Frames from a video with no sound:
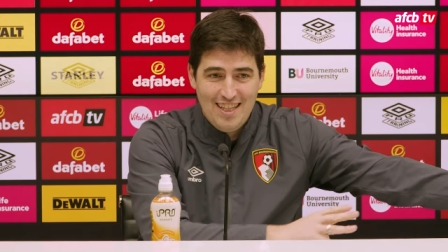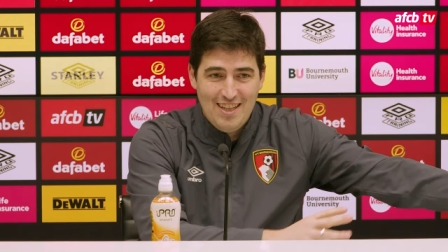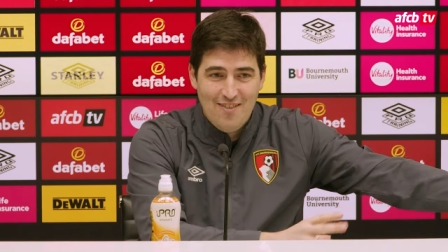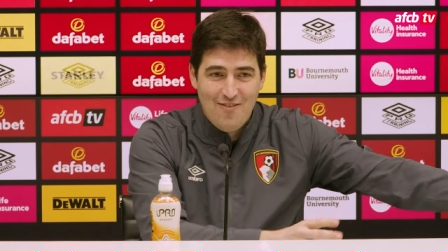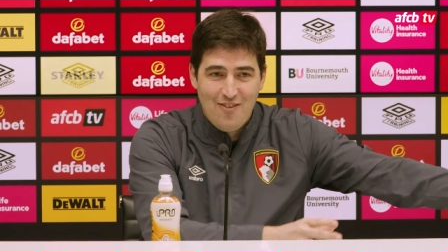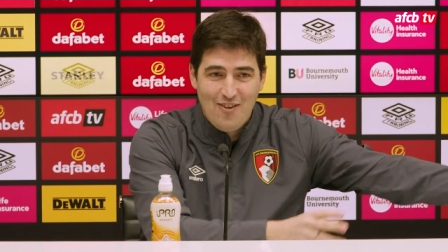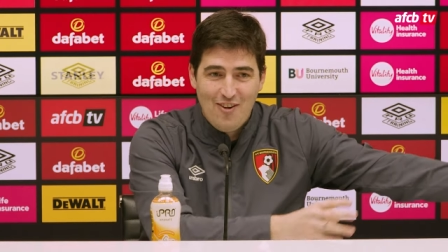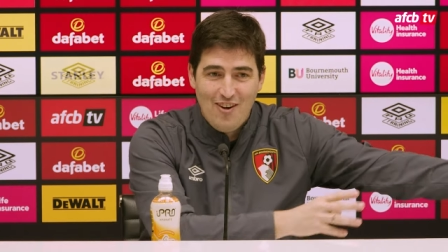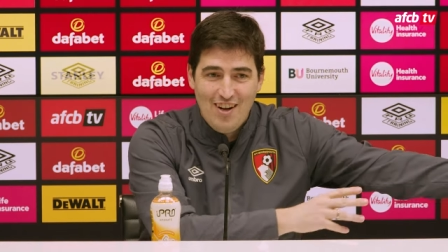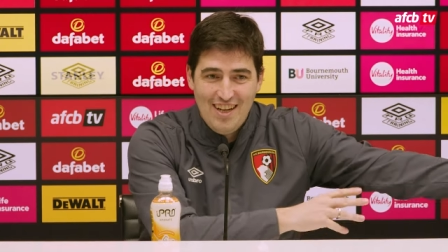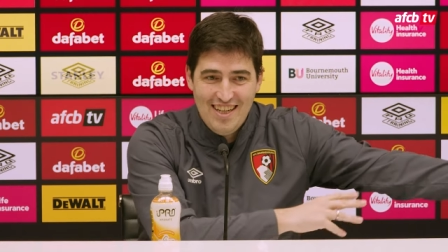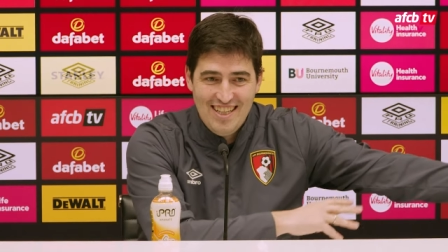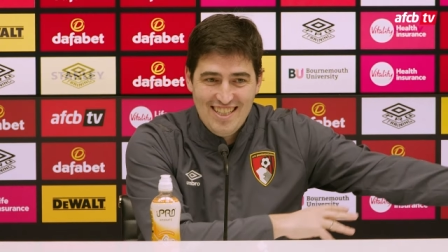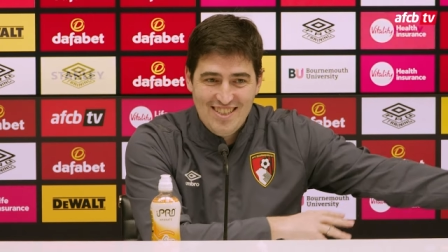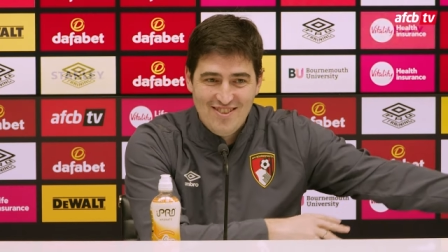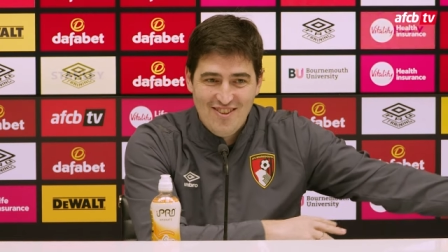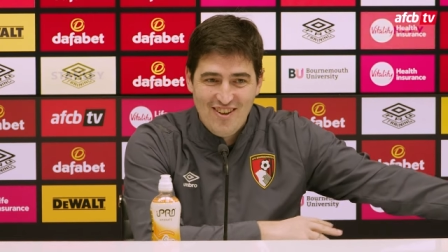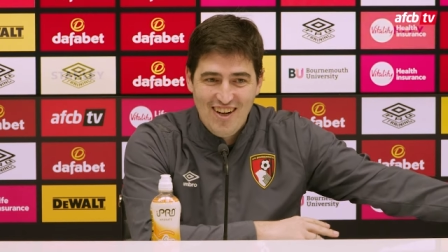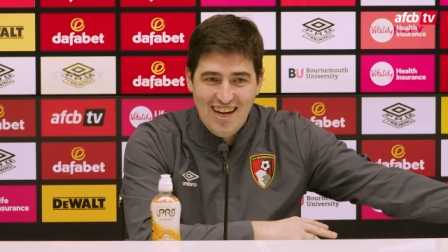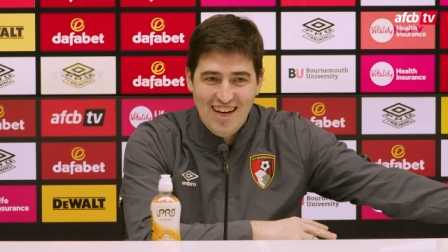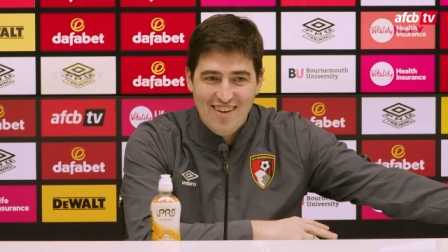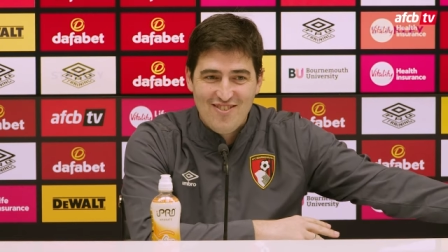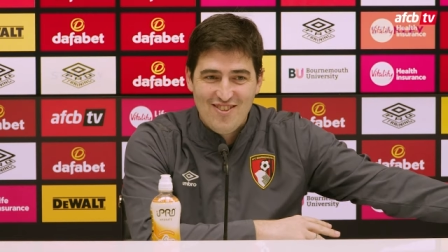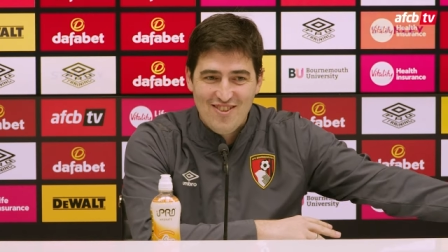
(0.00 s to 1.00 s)
The problem is
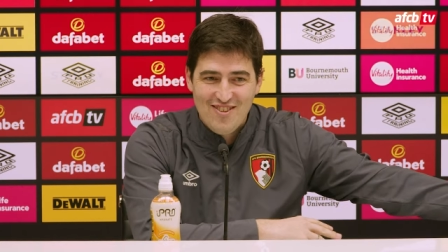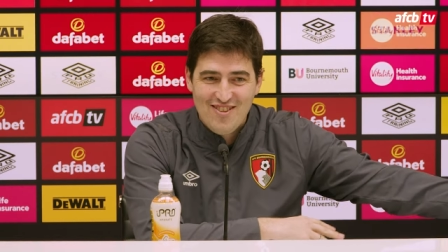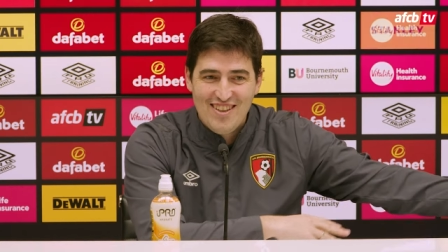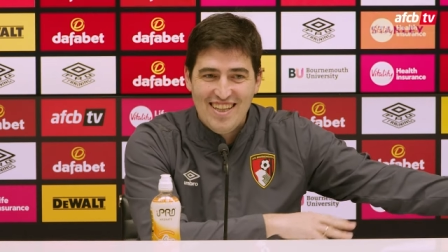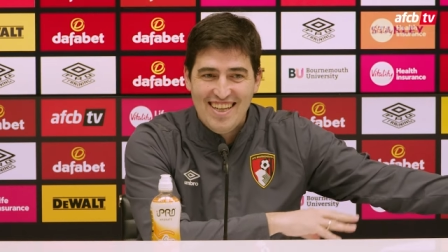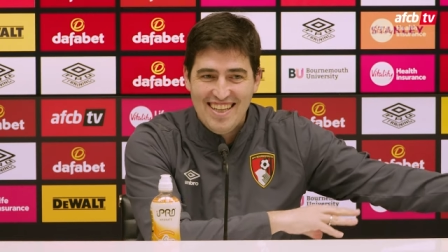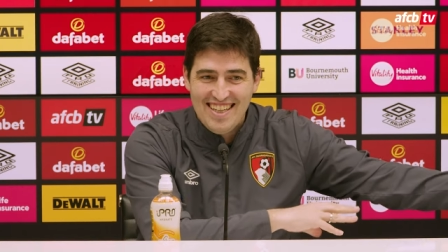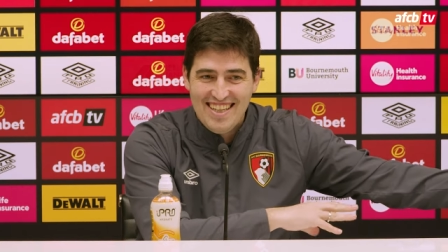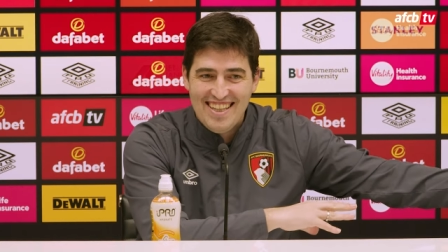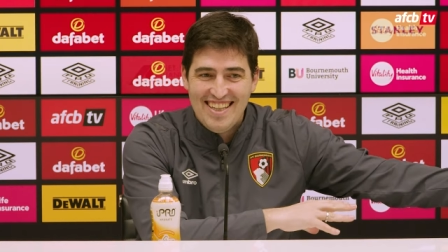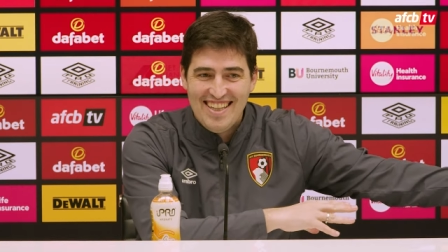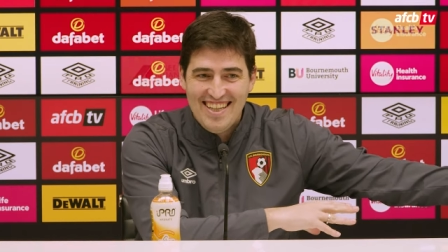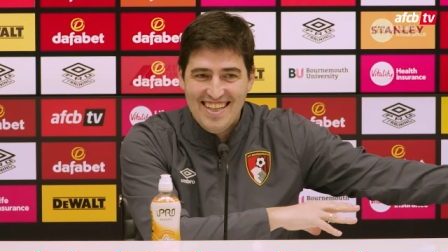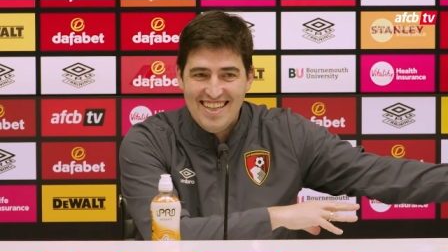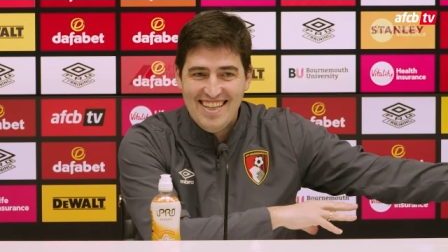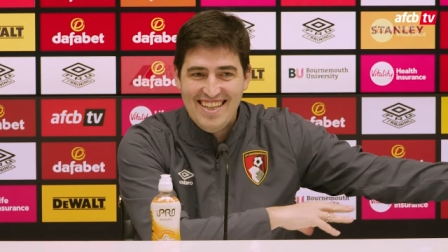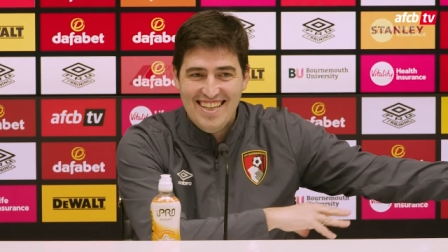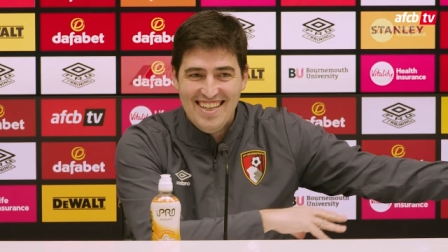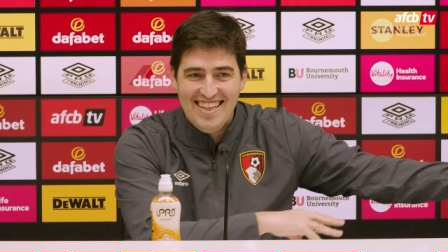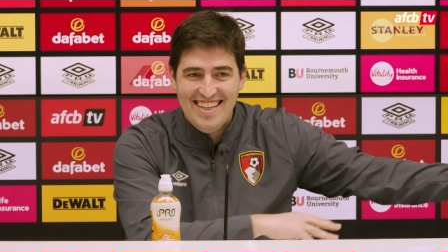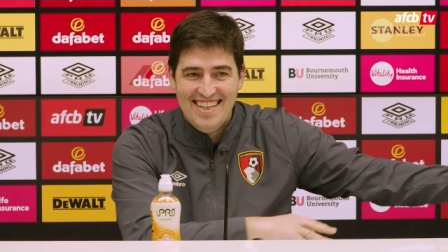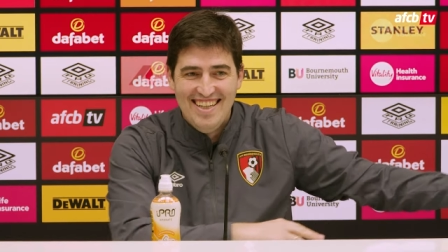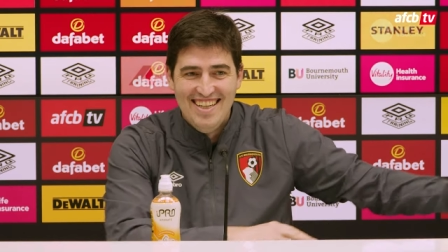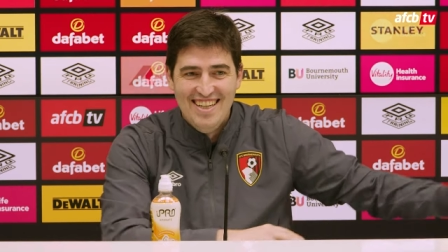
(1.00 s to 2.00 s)
we have
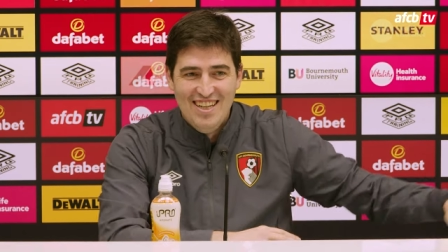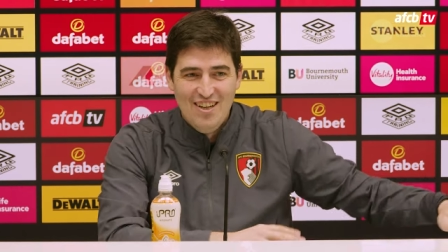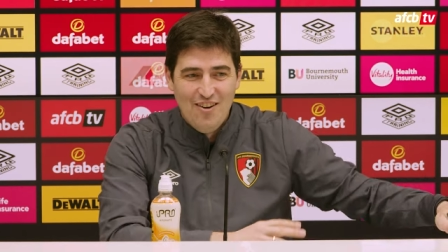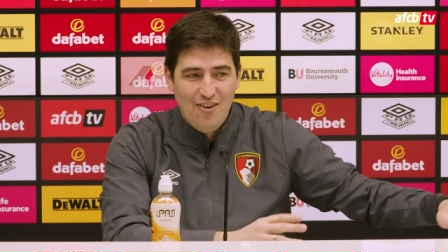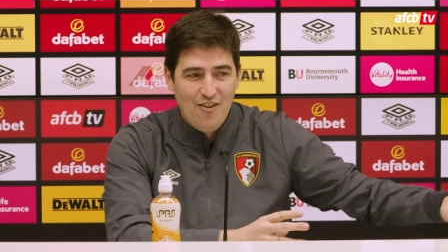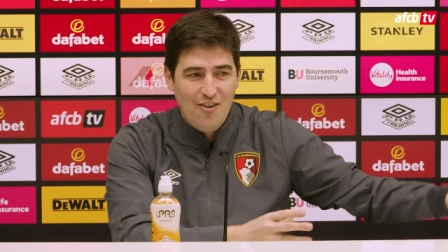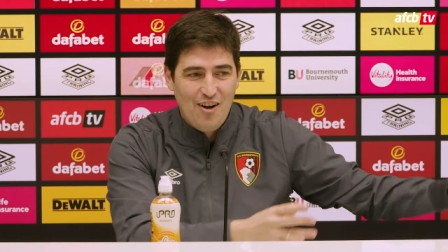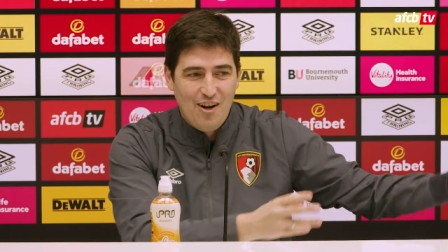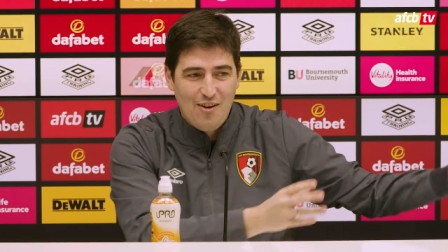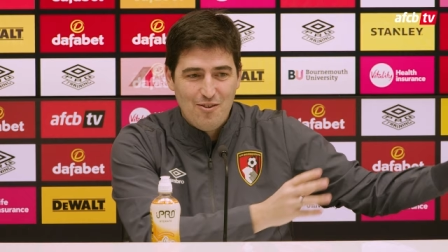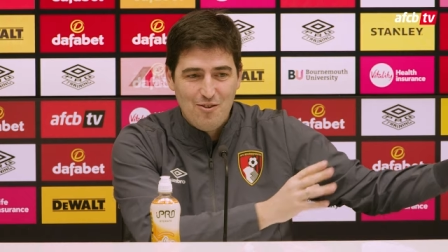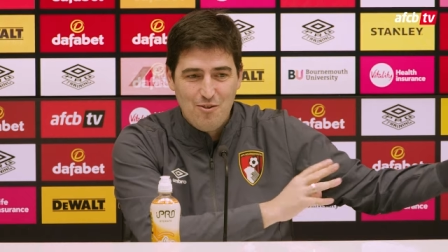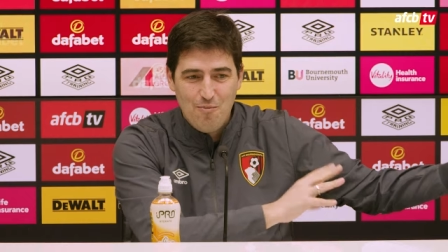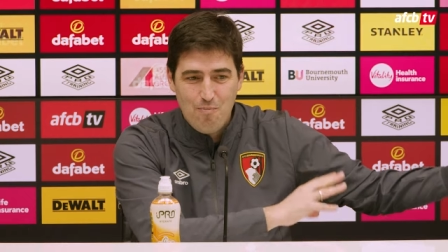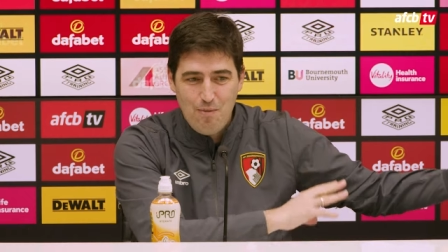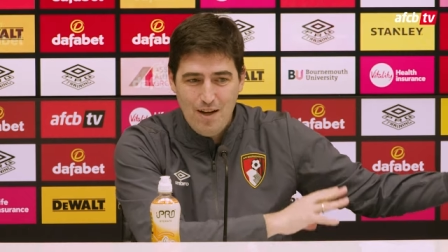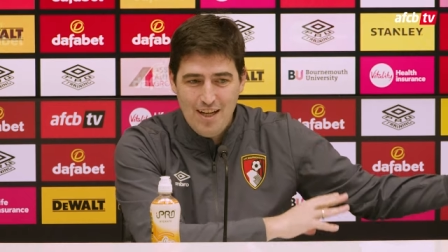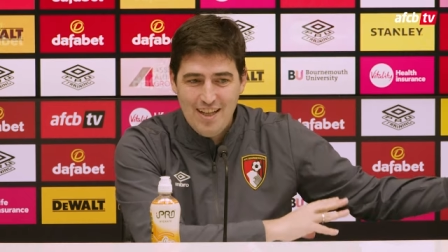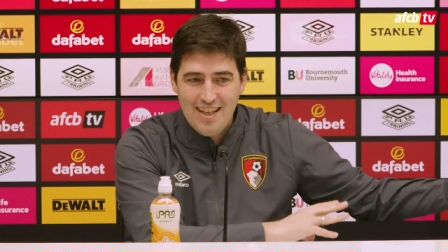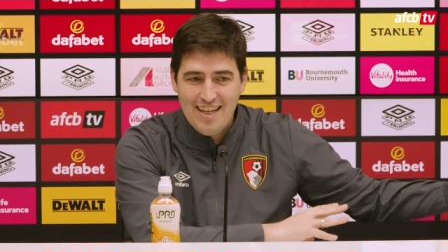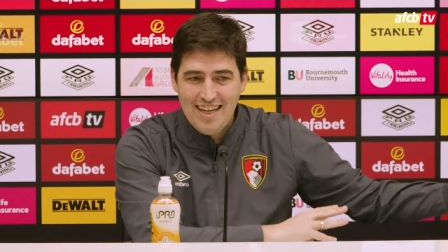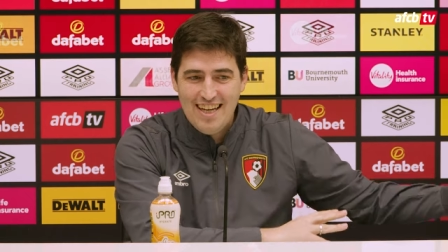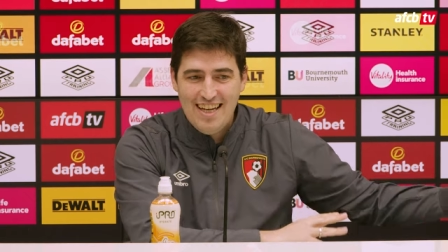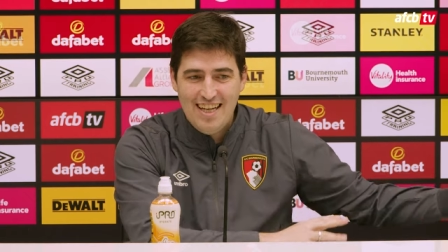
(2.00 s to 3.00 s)
to
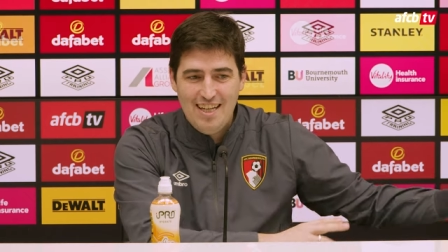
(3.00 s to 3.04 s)
play the